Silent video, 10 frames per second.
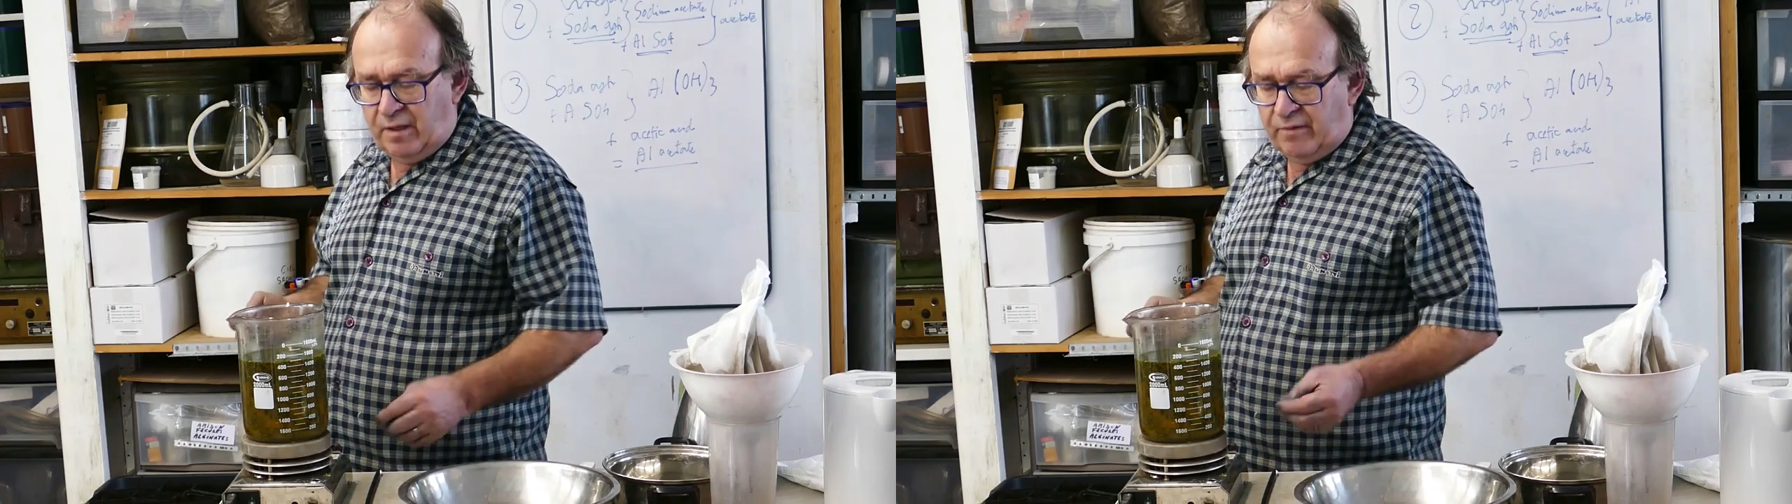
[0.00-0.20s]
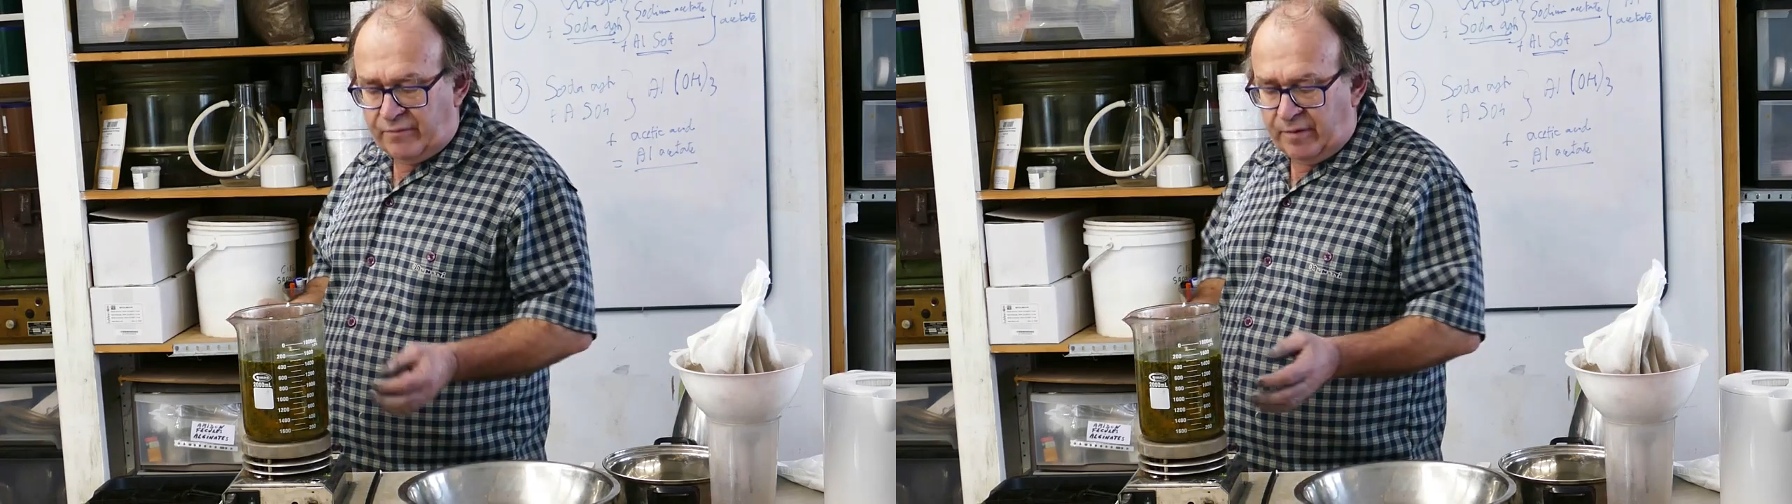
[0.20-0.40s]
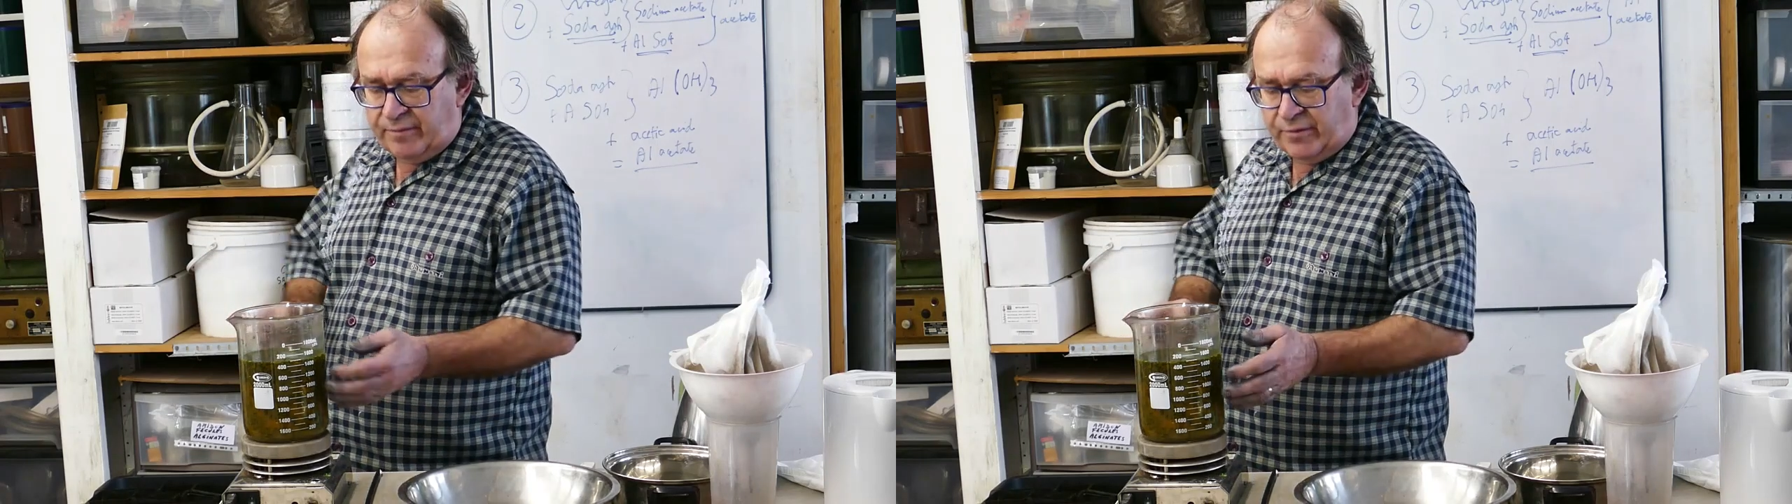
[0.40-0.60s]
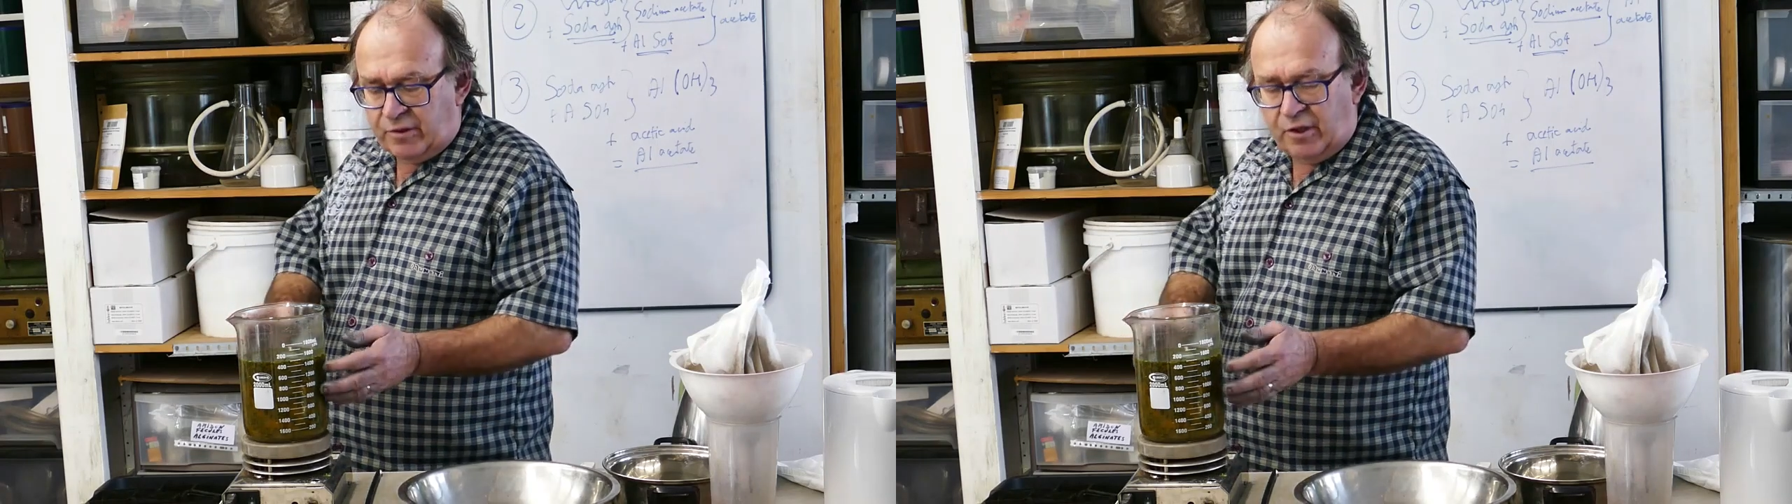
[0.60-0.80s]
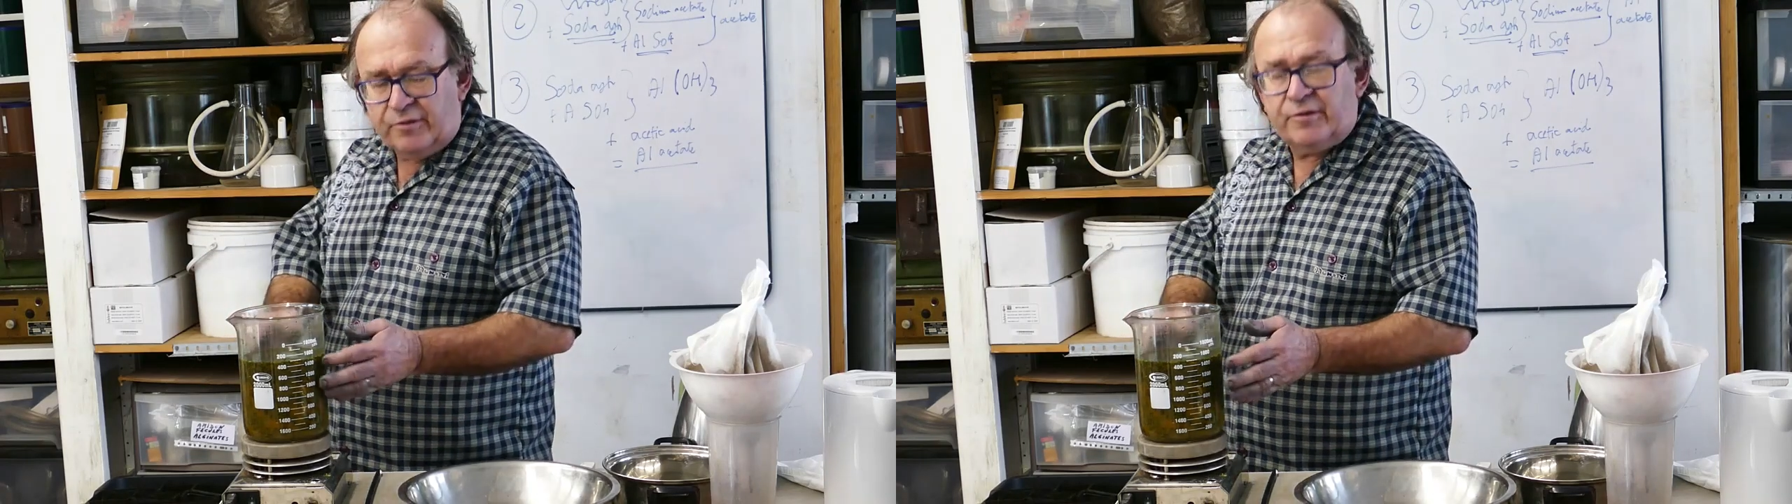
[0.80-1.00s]
from the
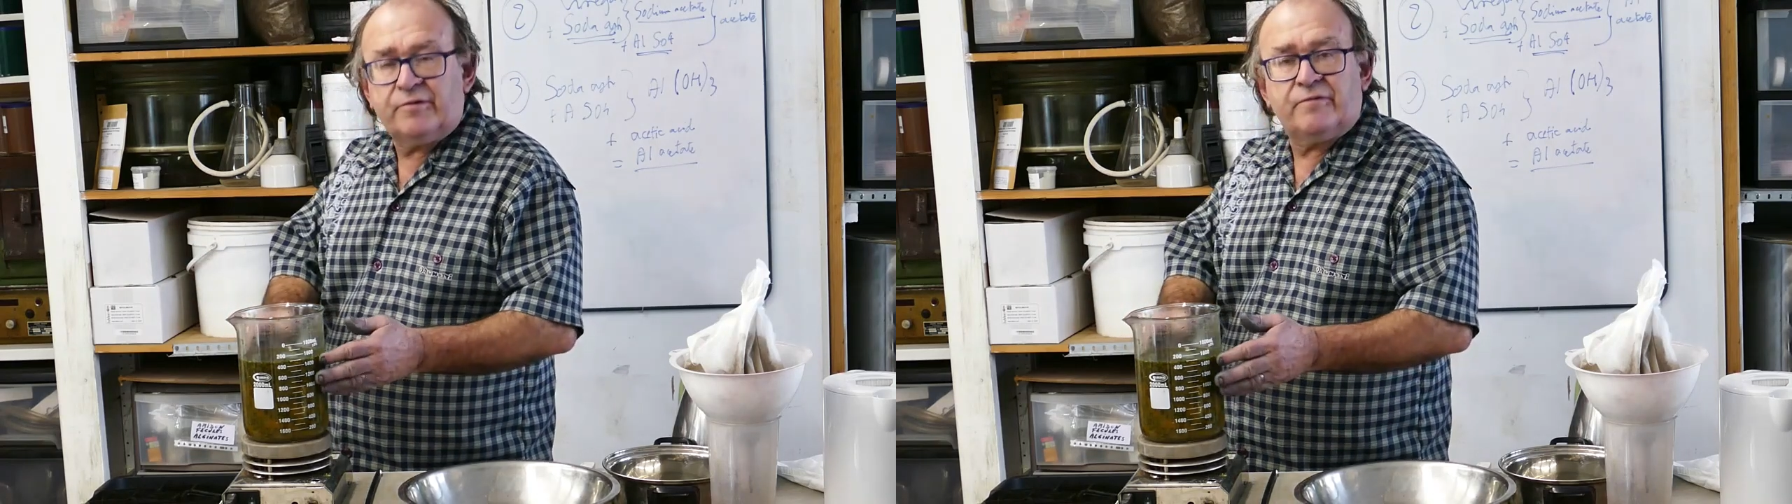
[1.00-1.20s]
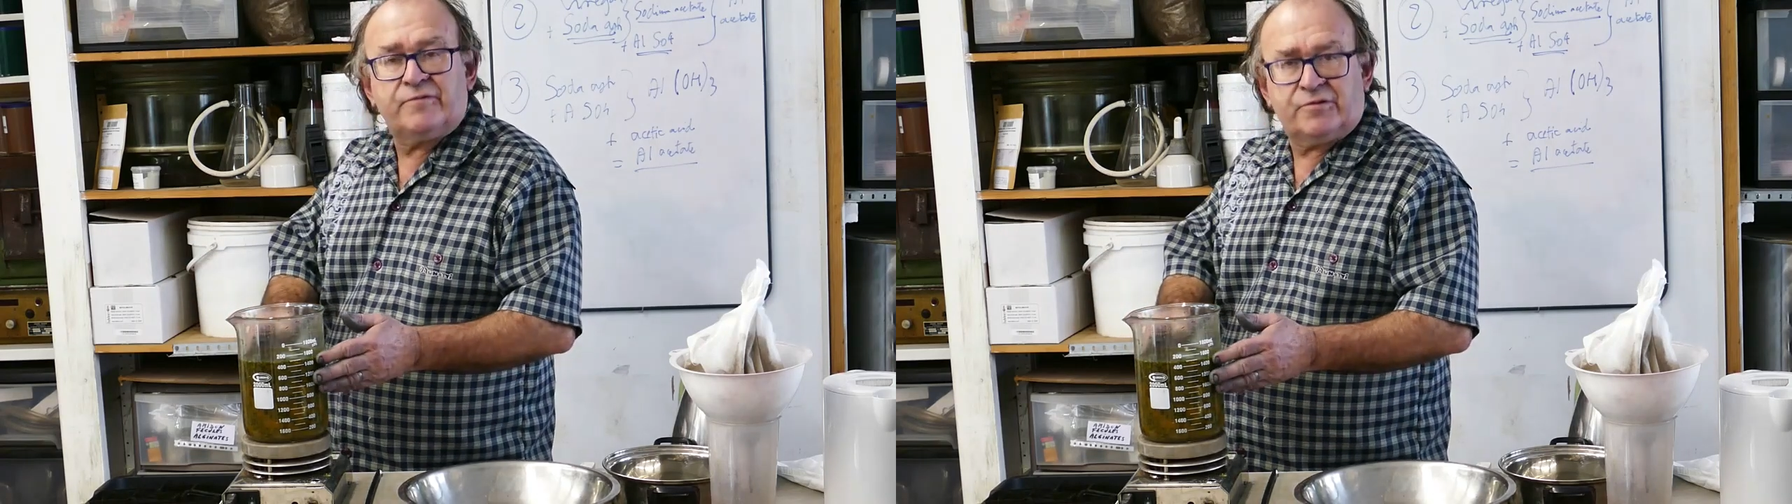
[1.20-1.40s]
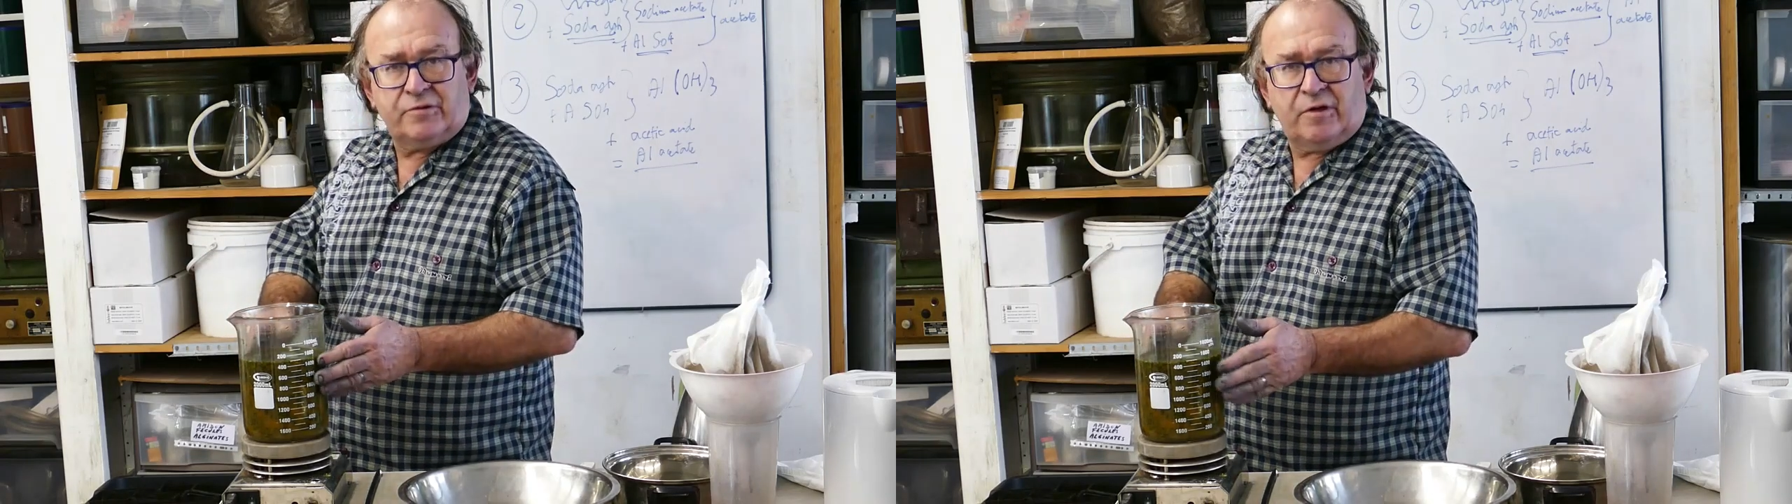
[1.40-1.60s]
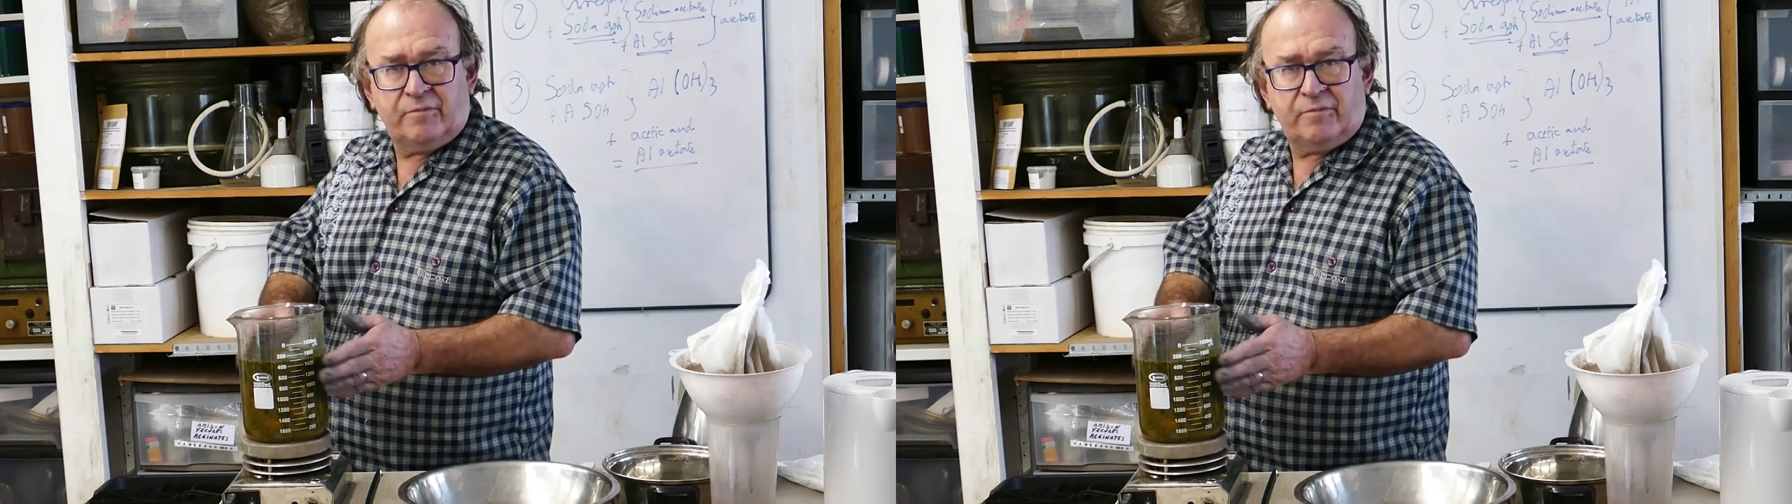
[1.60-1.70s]
content of sugar